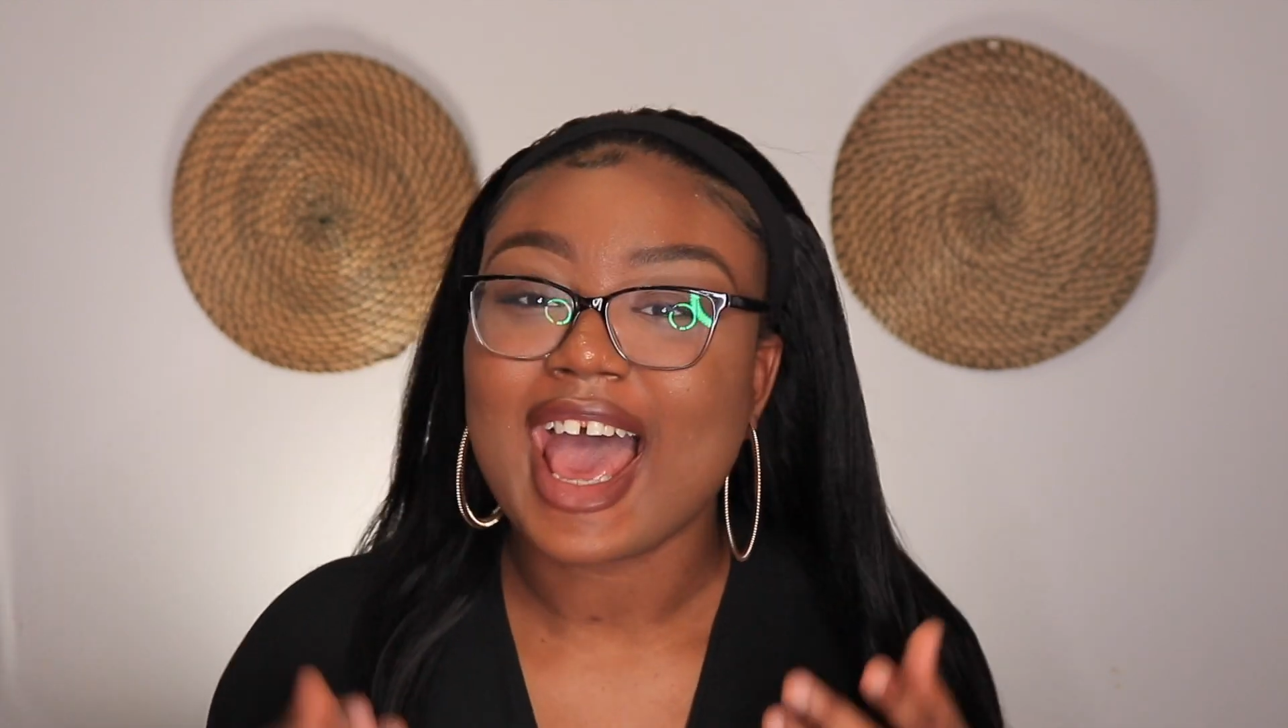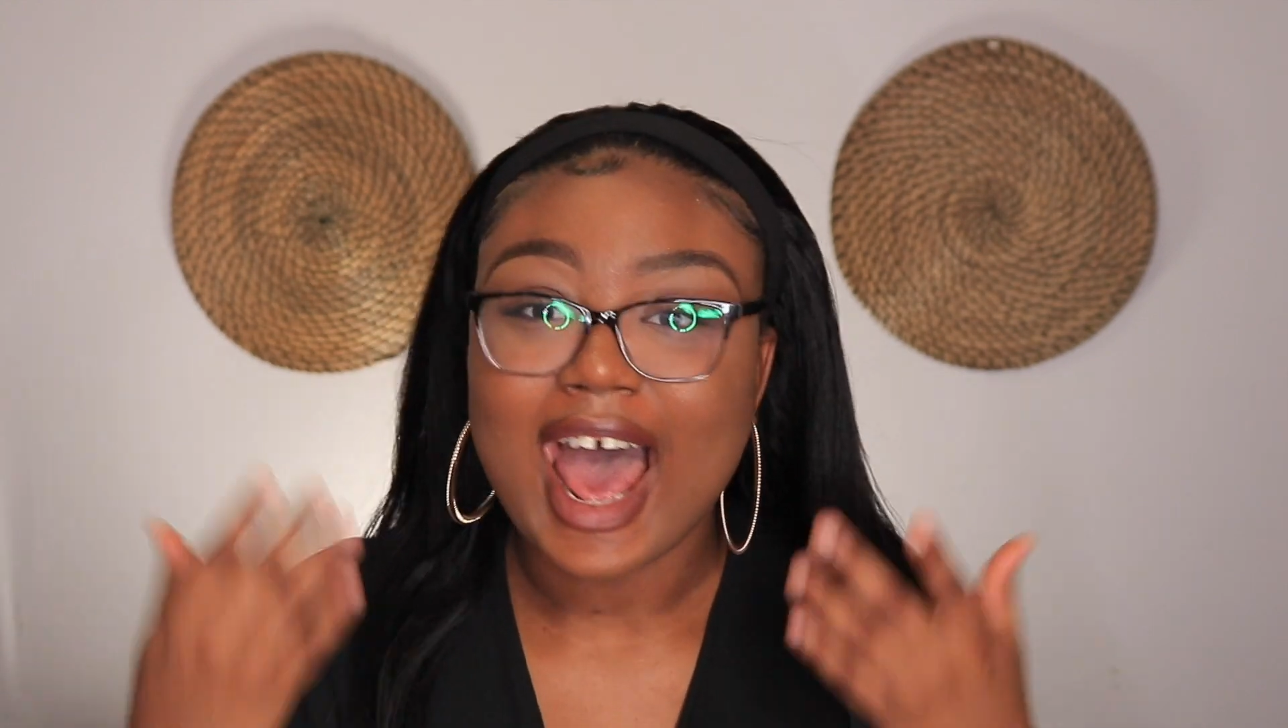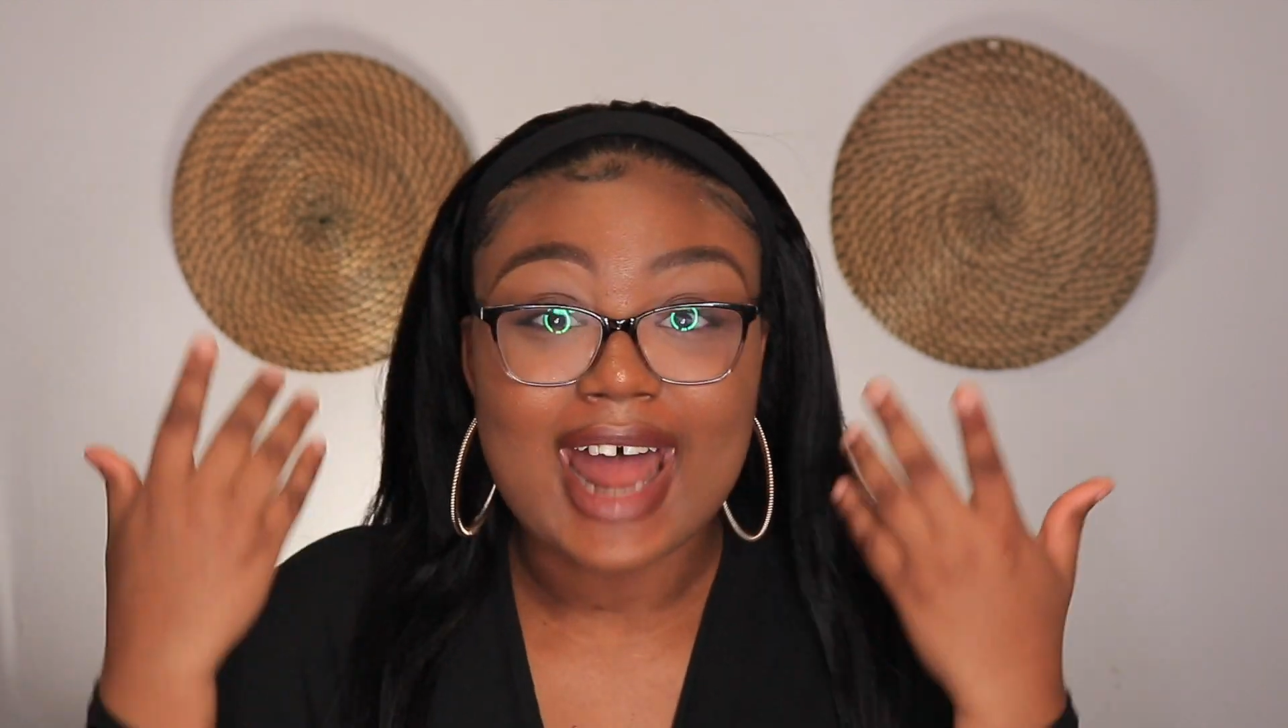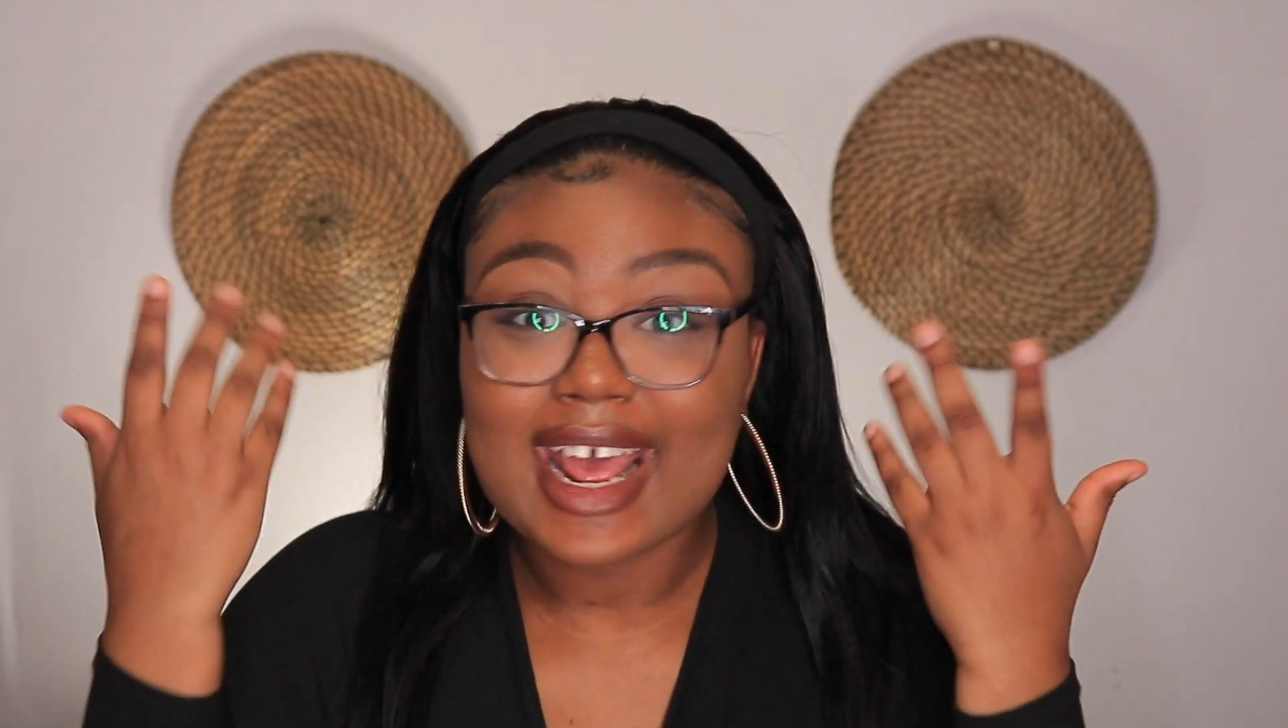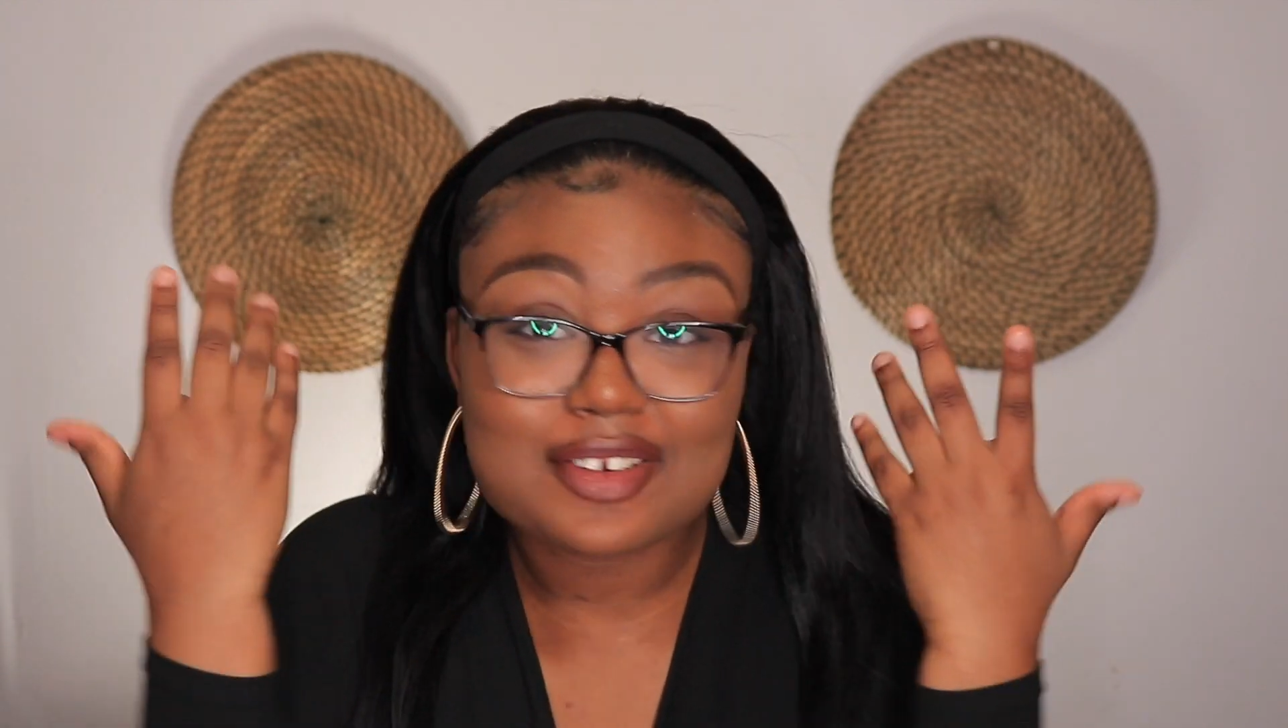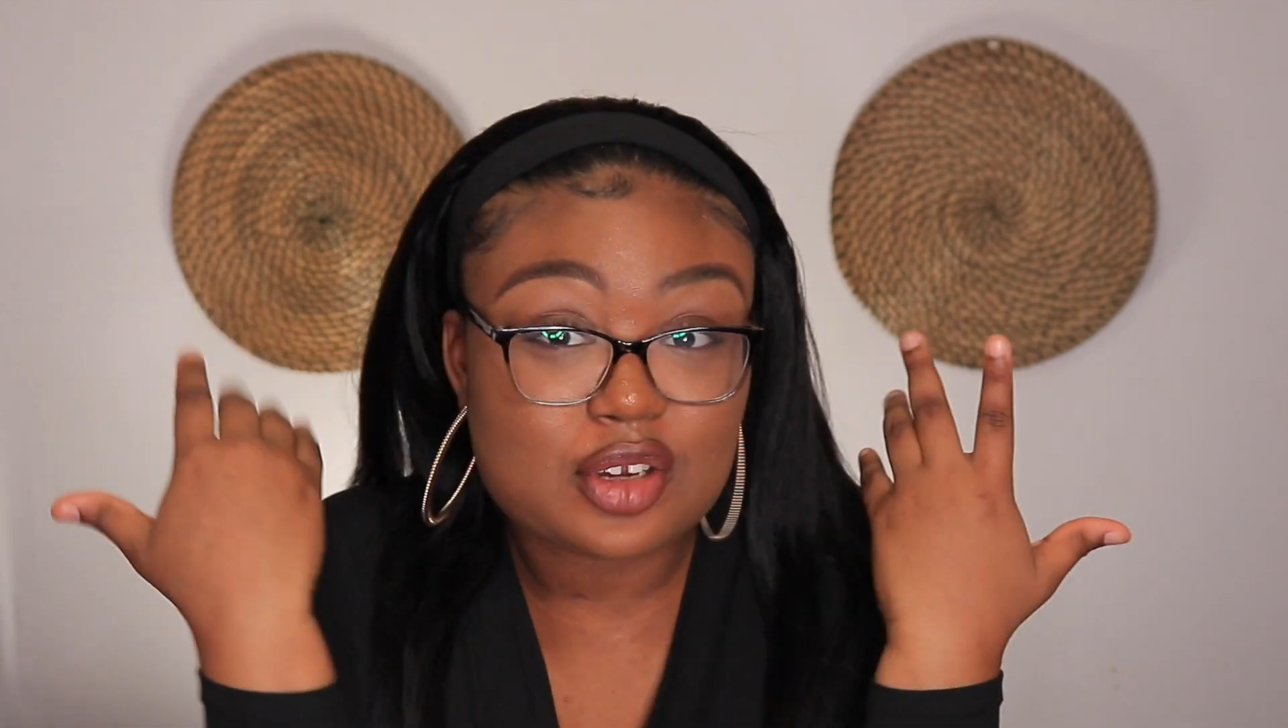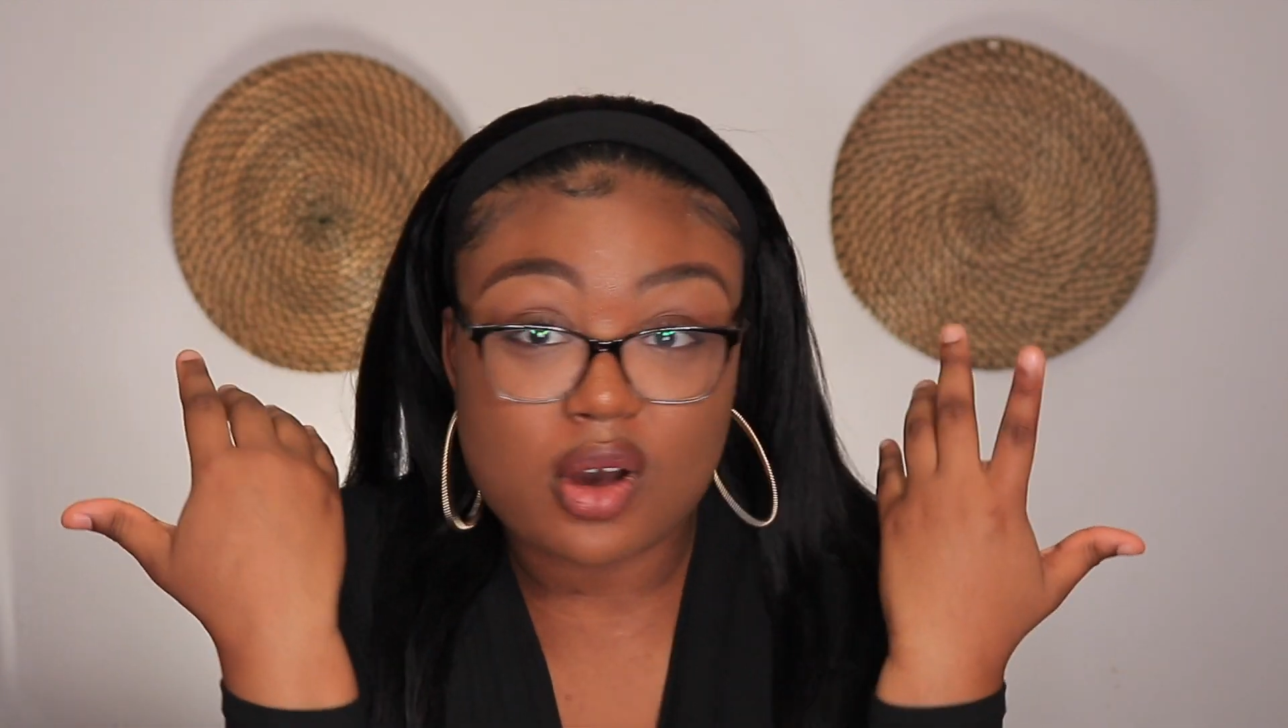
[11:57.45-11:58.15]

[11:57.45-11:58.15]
And I